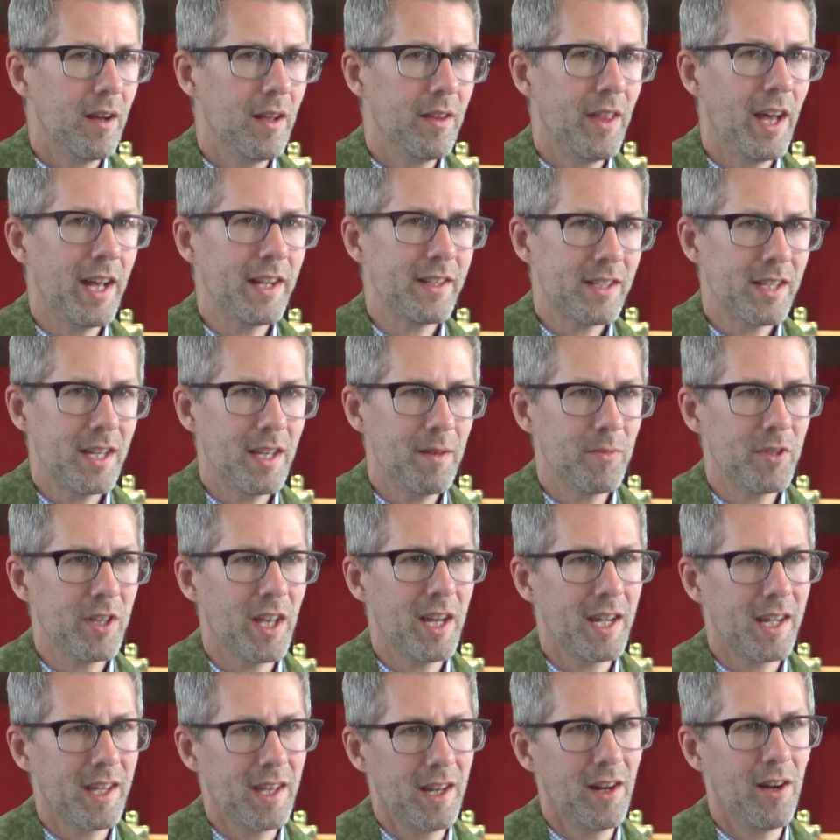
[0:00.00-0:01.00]
that seems
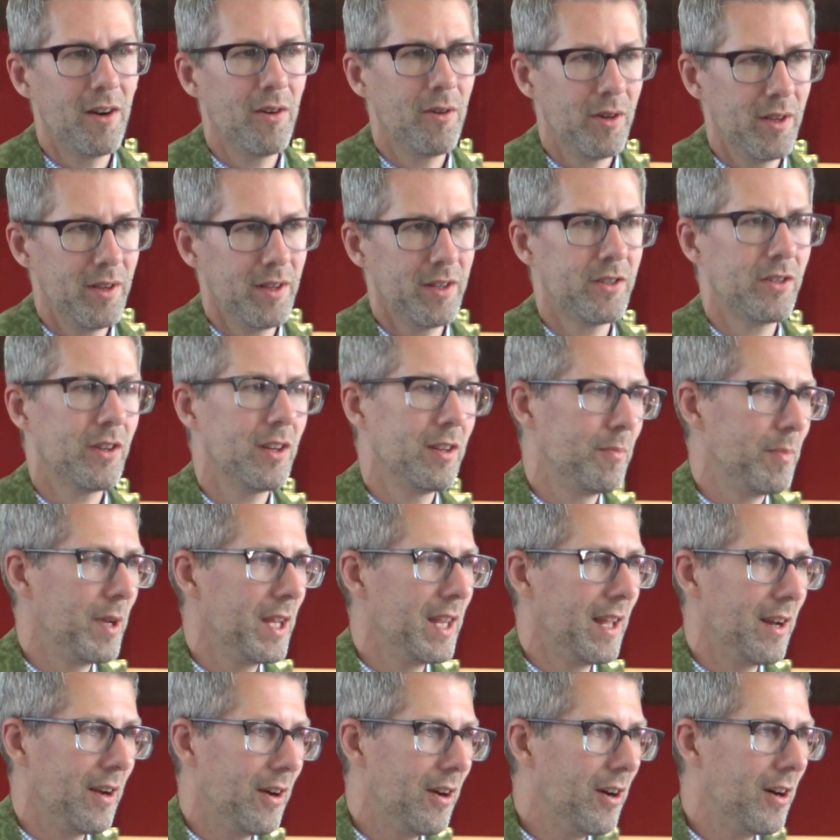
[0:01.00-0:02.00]
like, that shouldn't be
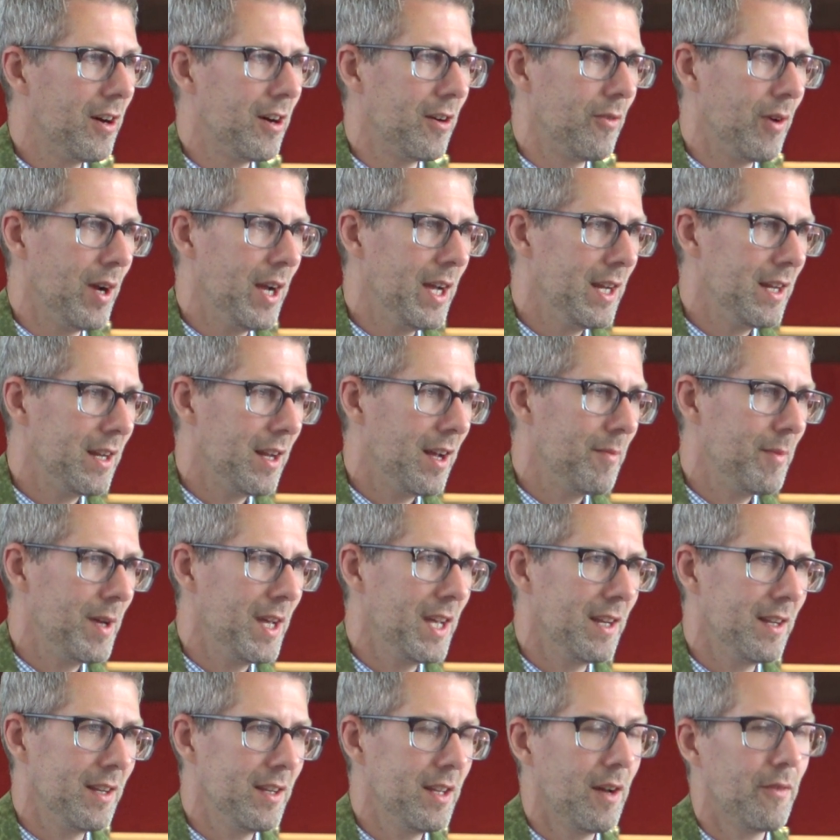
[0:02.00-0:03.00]
that hard, right? I
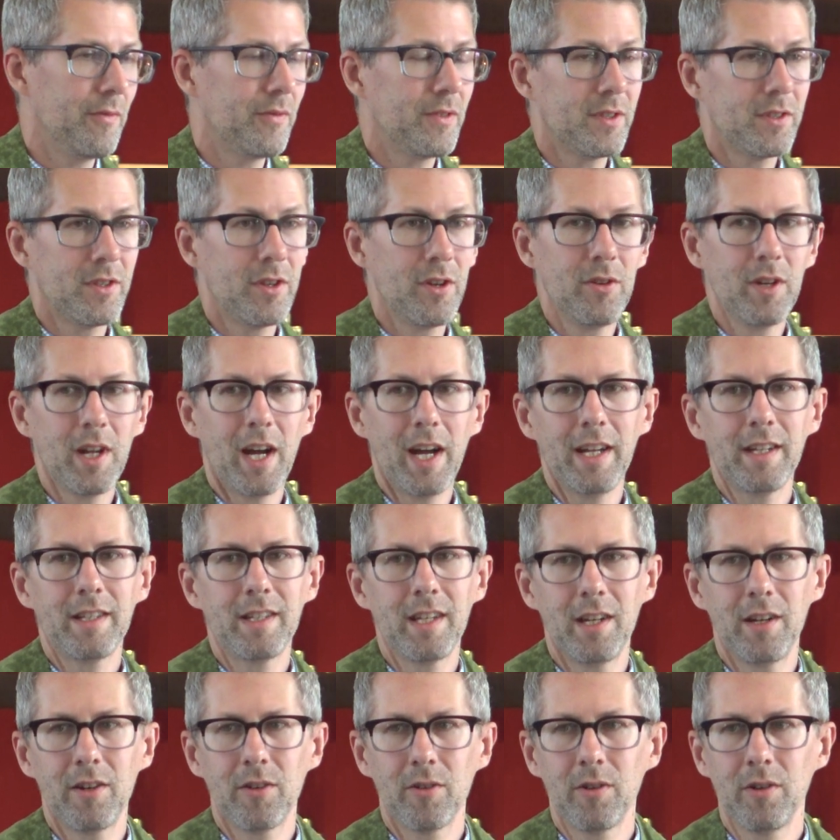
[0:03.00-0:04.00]
mean, you have 2
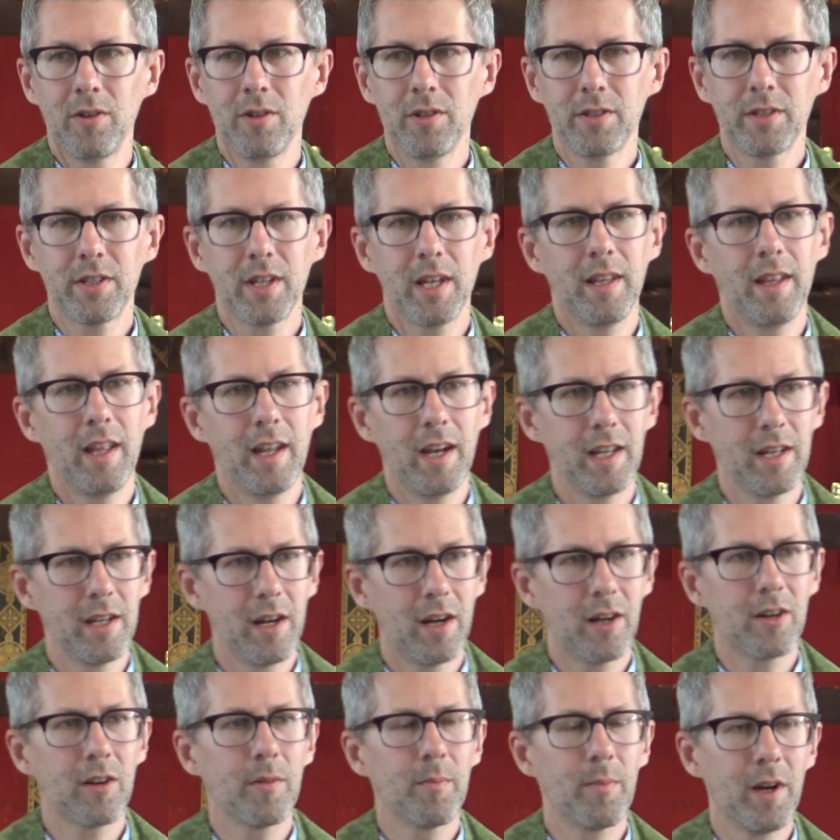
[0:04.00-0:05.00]
19-year-olds, and then a
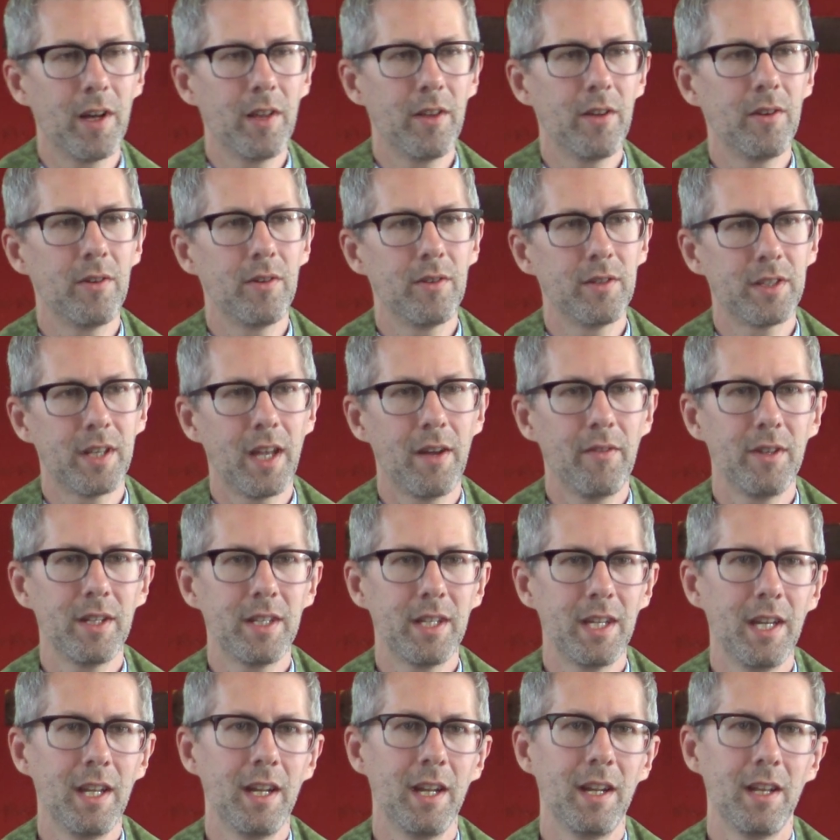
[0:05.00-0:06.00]
younger brother who's
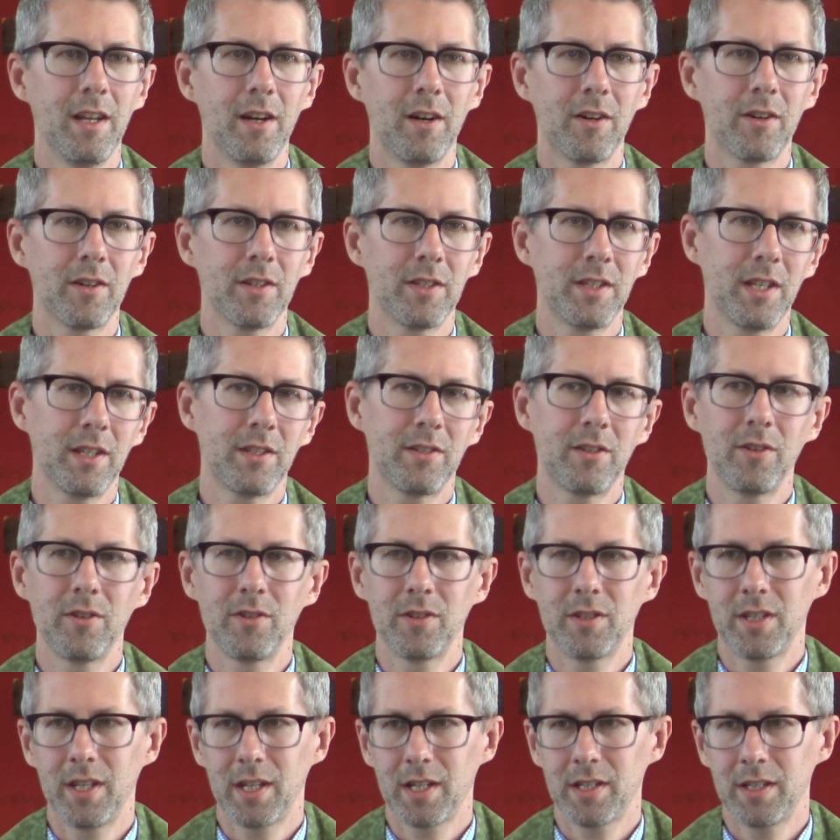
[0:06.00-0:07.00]
17 and a younger sister
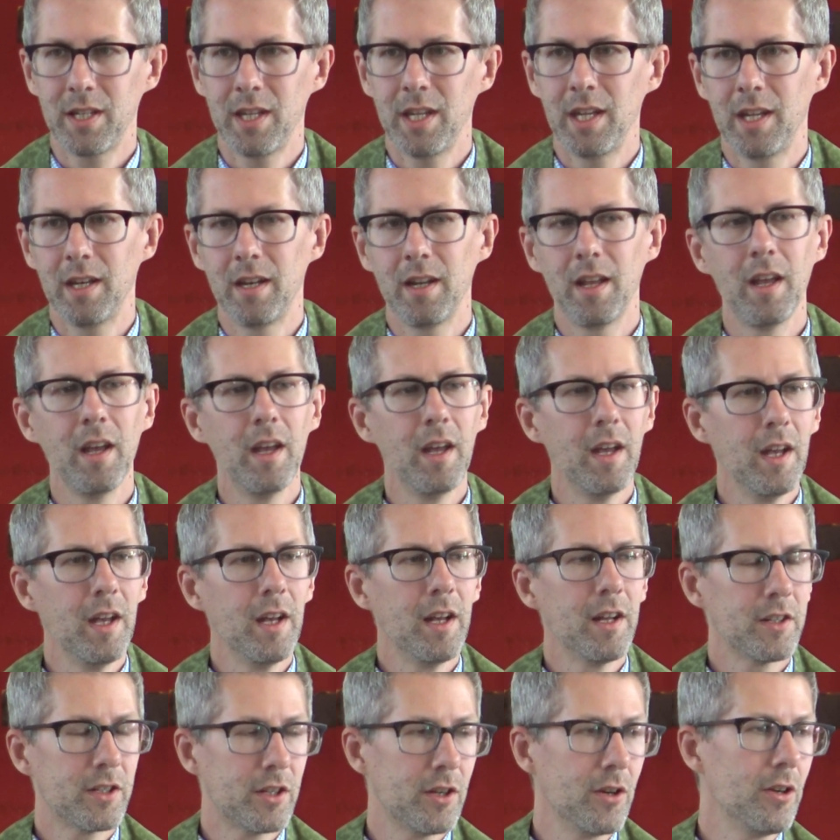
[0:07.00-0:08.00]
who's 16.
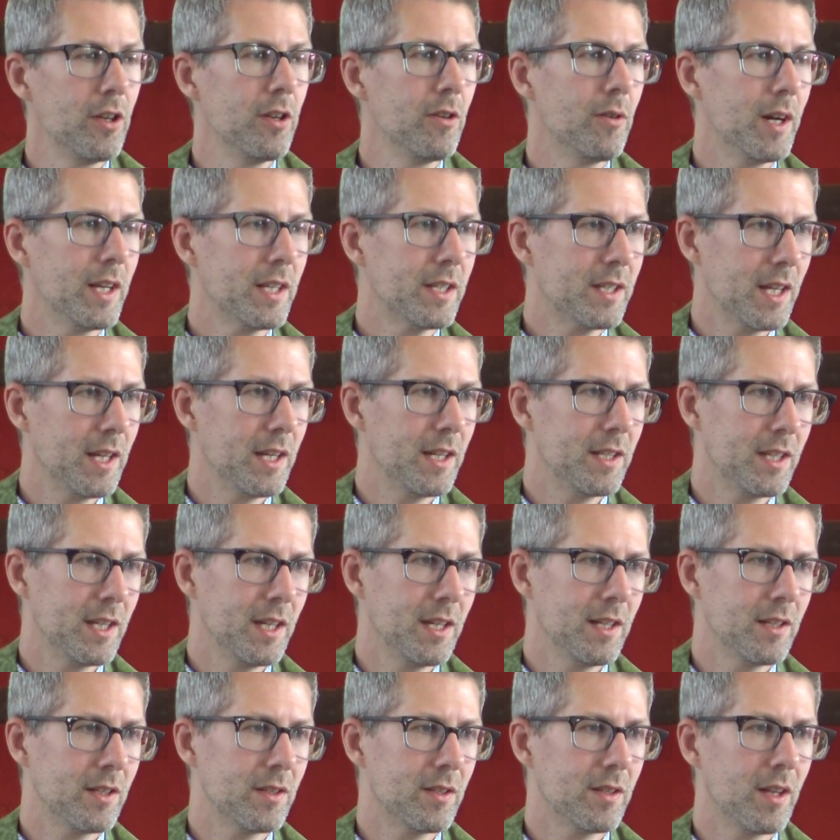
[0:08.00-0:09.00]
2 U.S.
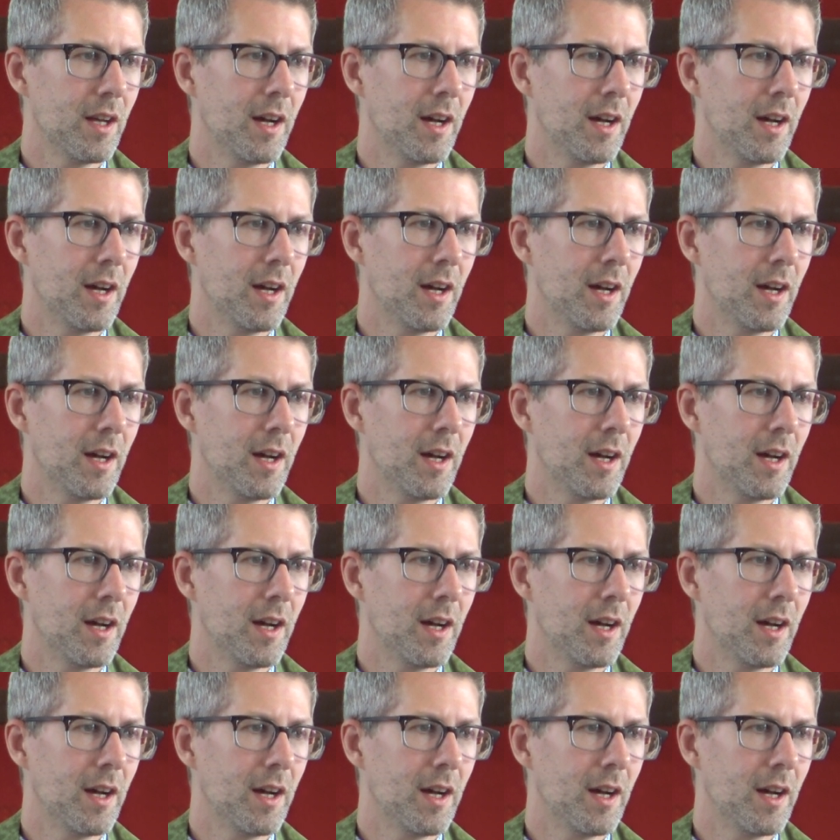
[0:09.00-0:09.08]
citizens